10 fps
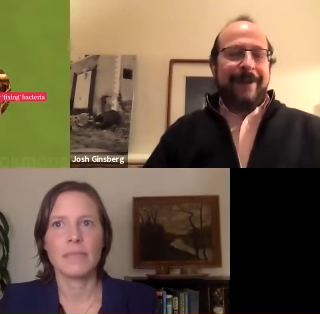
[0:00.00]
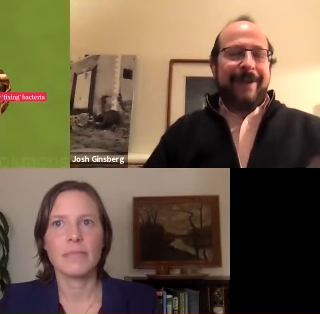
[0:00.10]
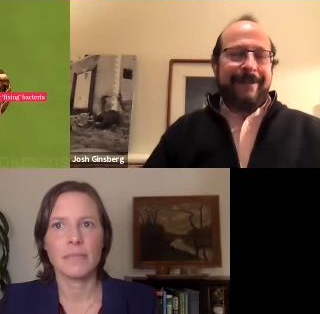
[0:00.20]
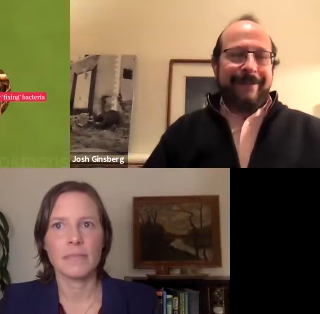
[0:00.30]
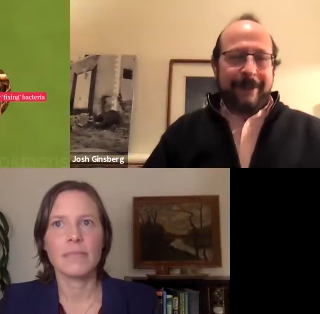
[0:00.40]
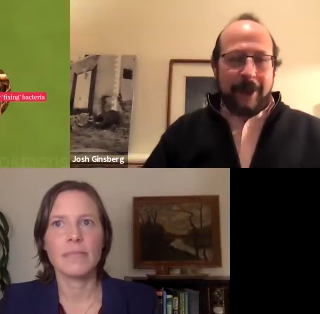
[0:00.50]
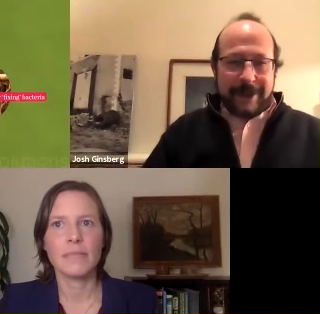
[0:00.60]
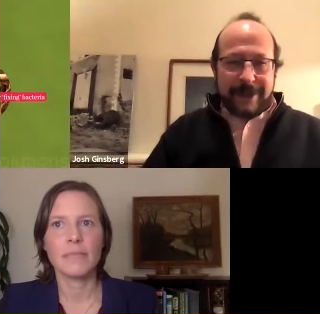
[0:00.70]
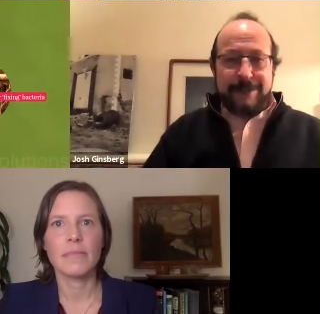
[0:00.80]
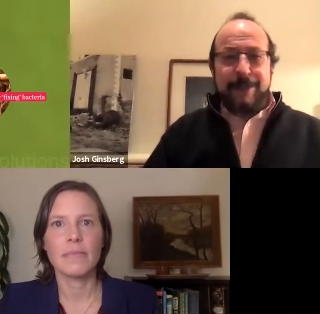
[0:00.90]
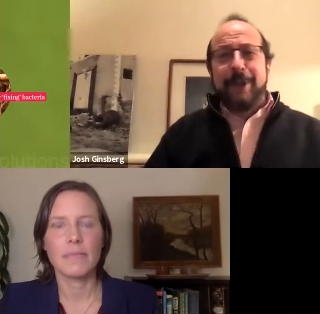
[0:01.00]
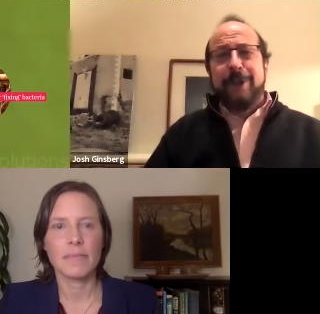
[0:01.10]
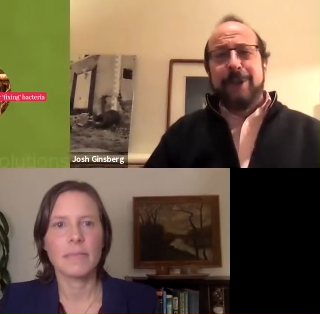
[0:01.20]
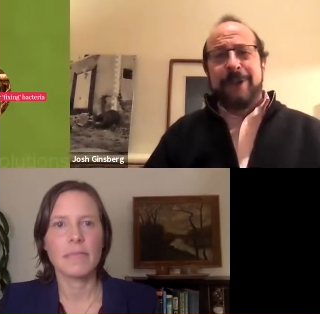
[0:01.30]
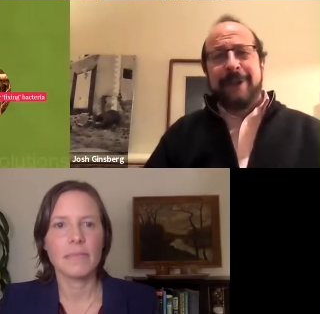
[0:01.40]
Speaker 1: It causes
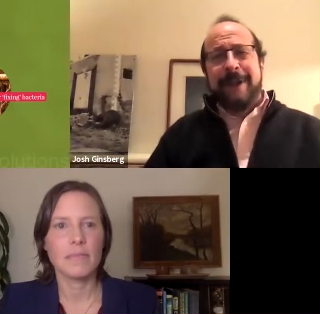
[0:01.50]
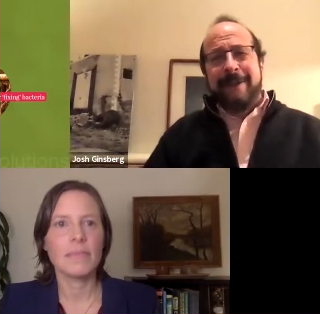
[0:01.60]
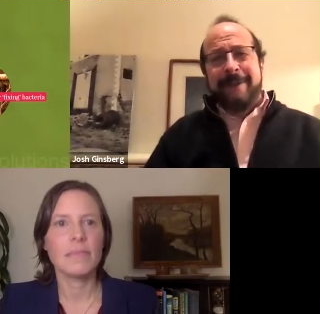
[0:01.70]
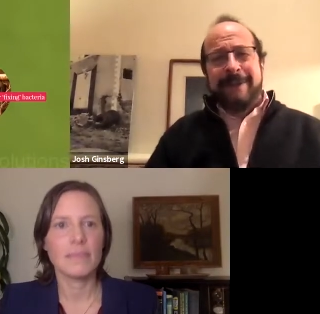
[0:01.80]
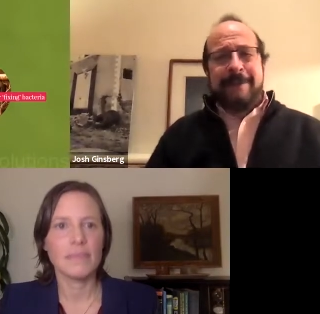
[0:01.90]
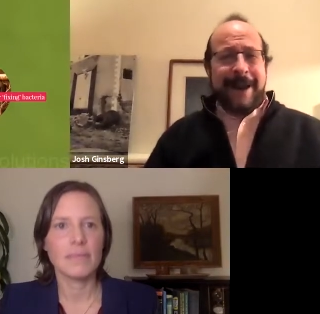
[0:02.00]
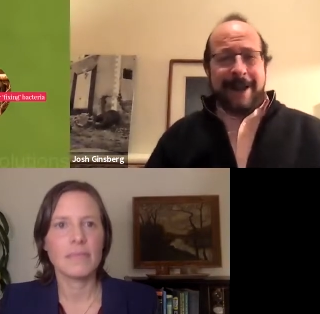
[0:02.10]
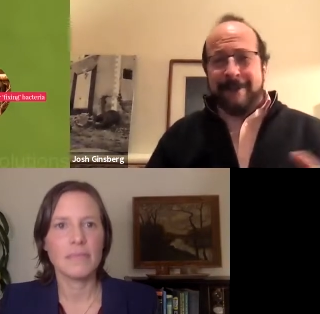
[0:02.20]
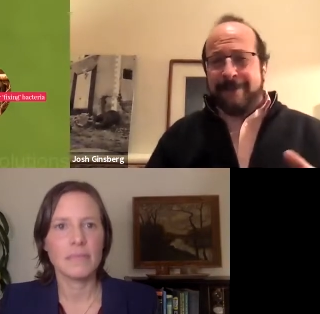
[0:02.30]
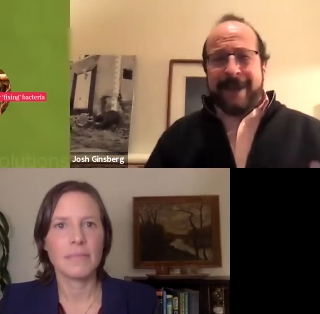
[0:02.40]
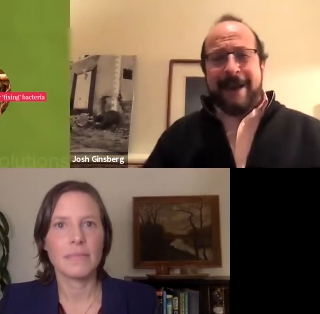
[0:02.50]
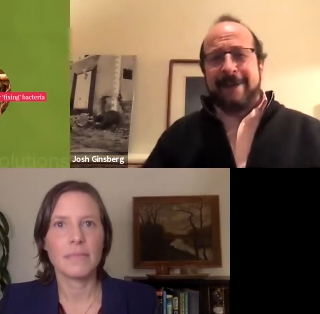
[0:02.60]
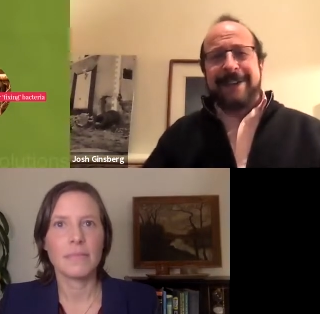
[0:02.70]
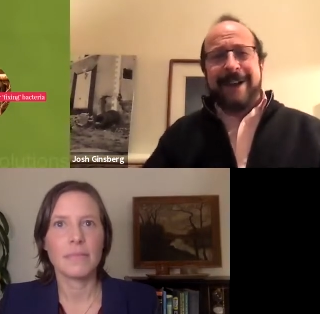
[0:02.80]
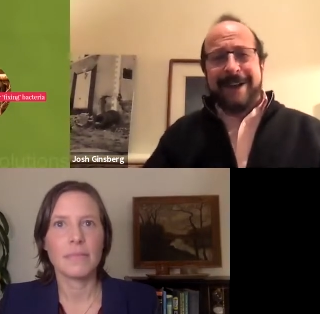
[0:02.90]
pollution, and, and many of the
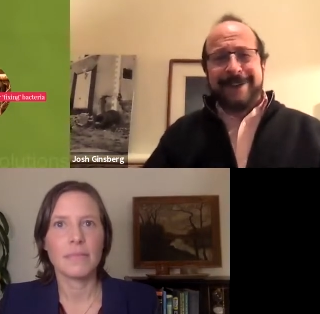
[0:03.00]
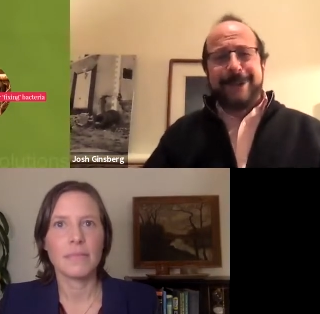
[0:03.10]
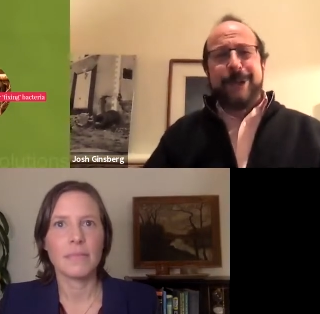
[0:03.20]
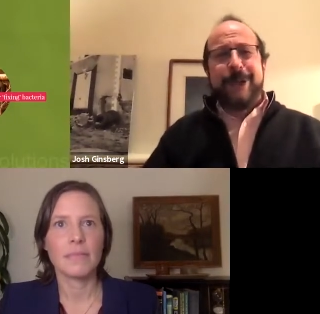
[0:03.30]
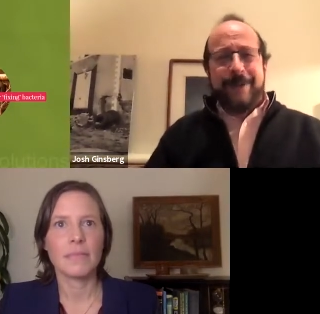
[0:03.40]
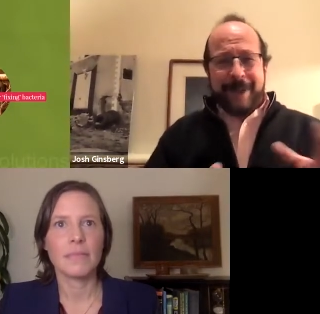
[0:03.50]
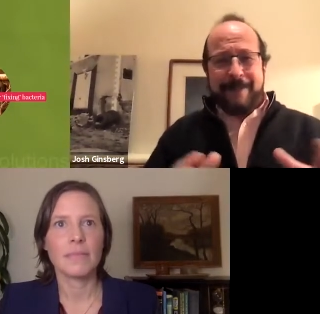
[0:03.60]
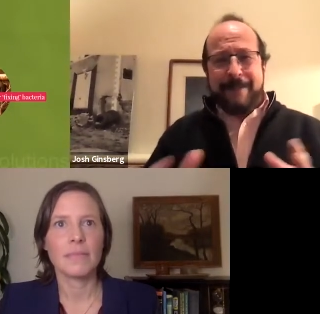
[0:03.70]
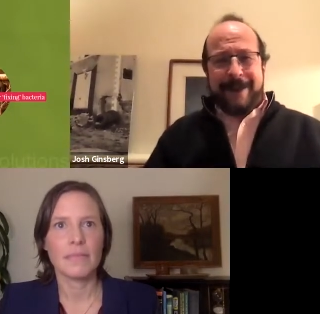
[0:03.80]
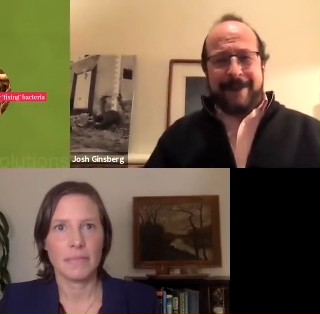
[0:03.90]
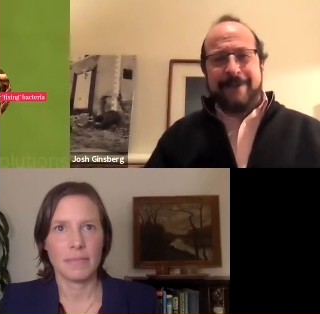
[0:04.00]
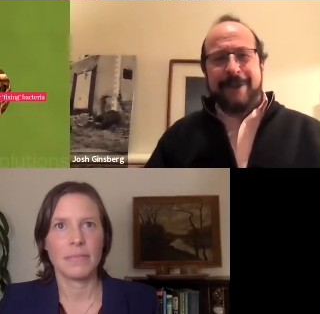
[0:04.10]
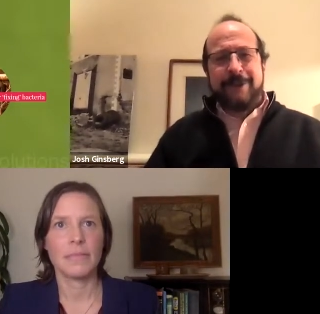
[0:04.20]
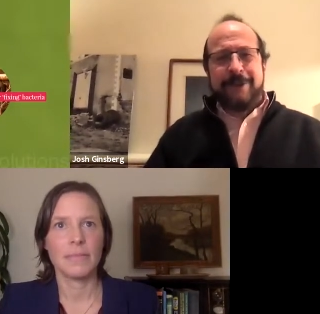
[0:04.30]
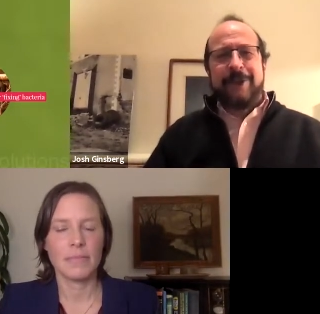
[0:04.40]
Cary scientists look at the impact of
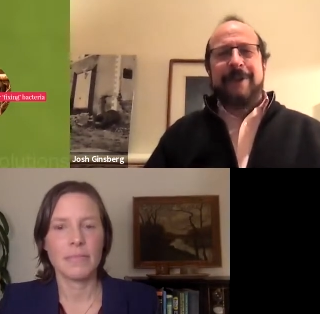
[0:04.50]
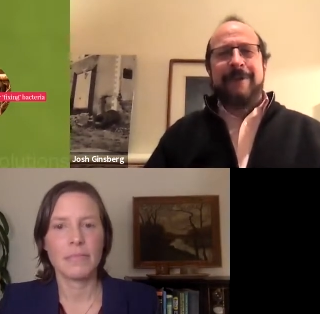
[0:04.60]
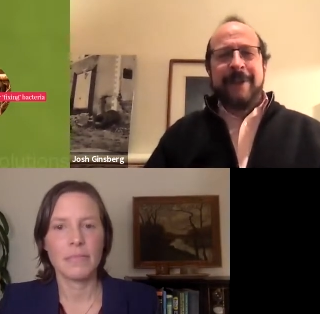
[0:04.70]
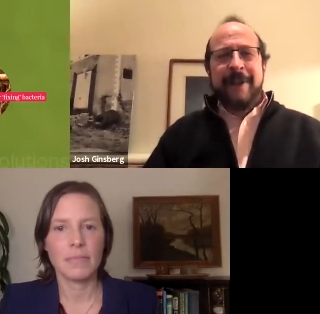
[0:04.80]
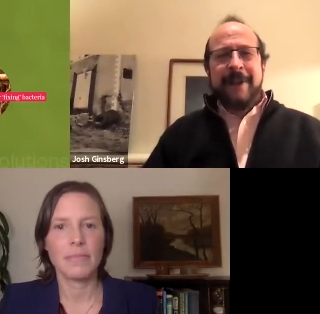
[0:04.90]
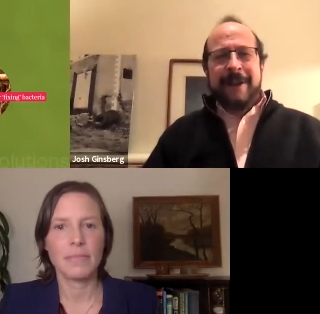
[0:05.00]
nitrogen and,